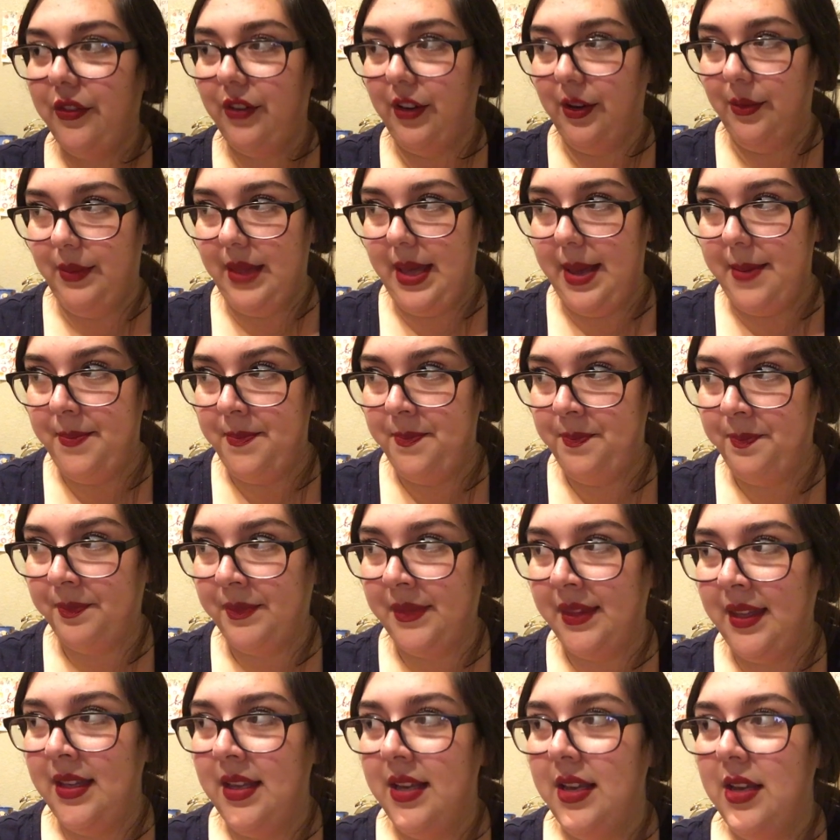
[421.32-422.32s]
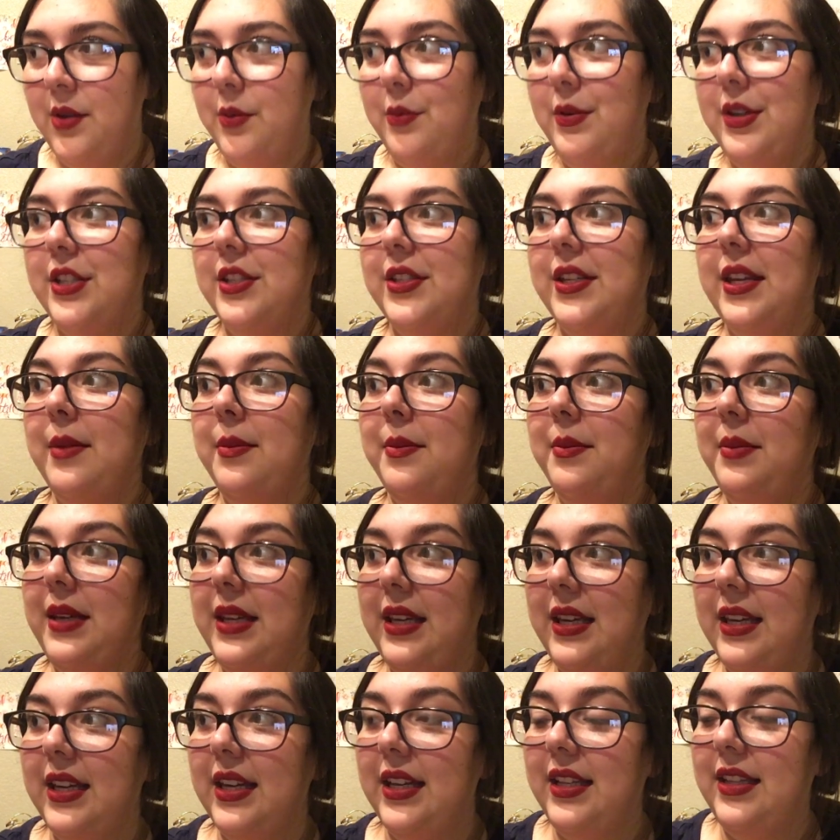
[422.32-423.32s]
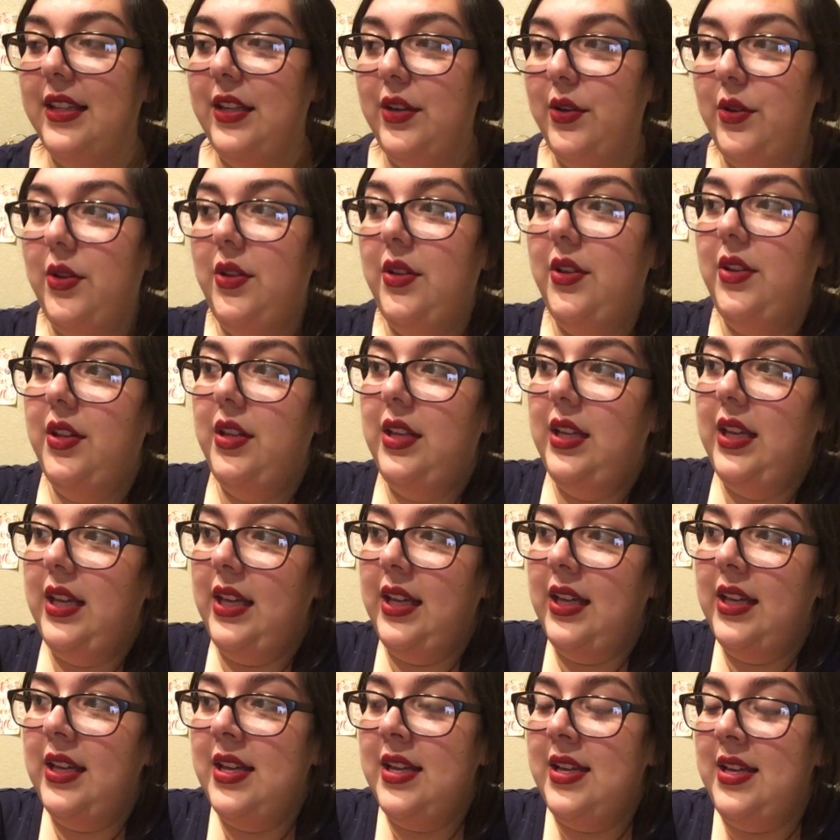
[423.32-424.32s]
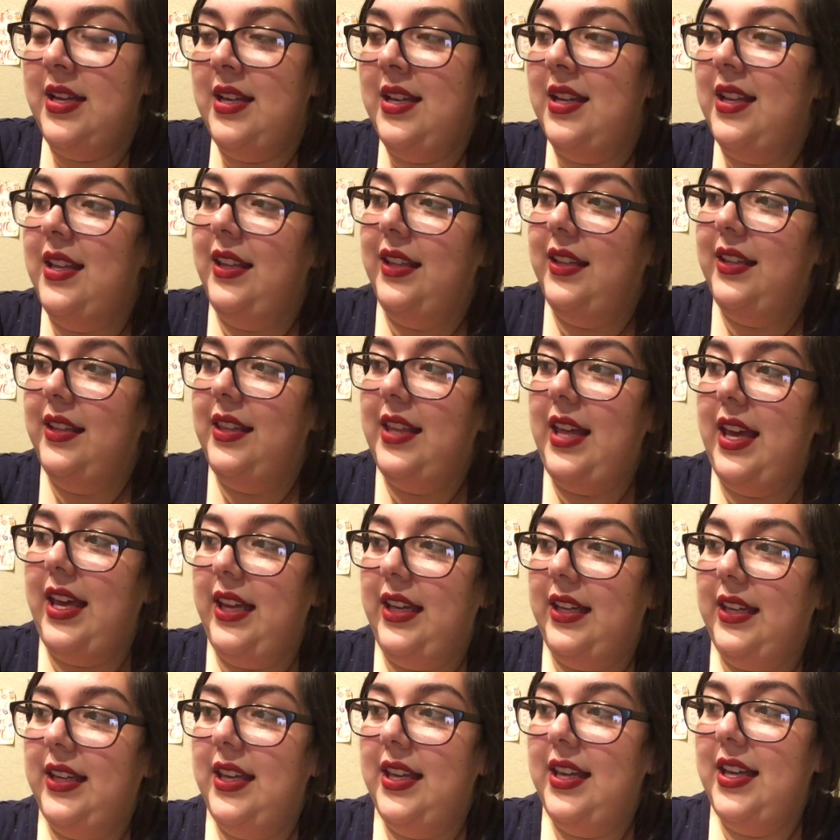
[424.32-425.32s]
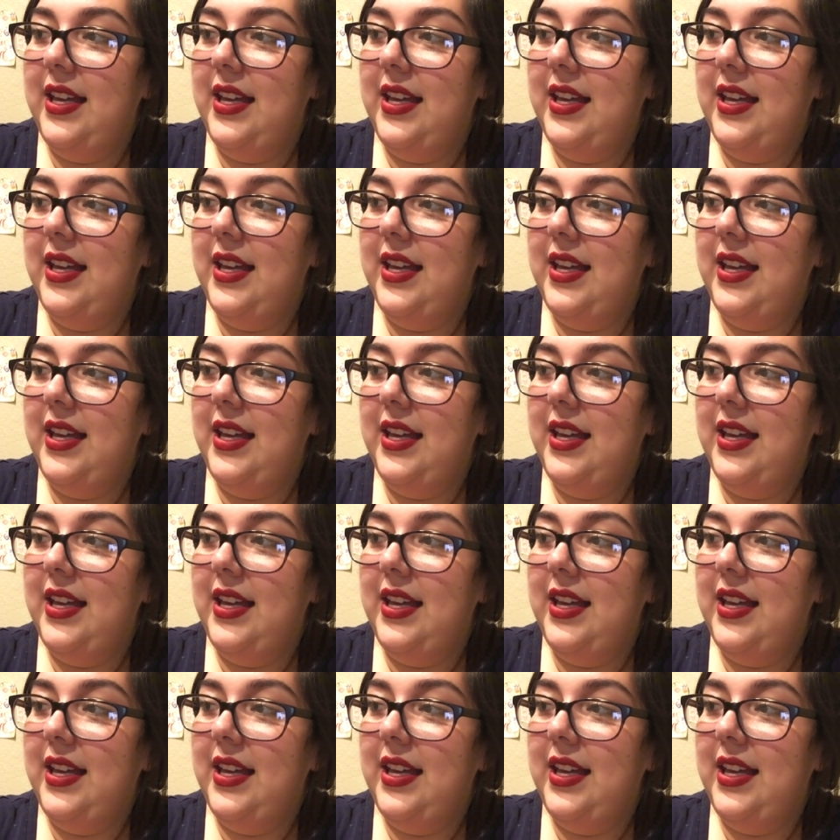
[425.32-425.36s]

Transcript: from them, which can be a little like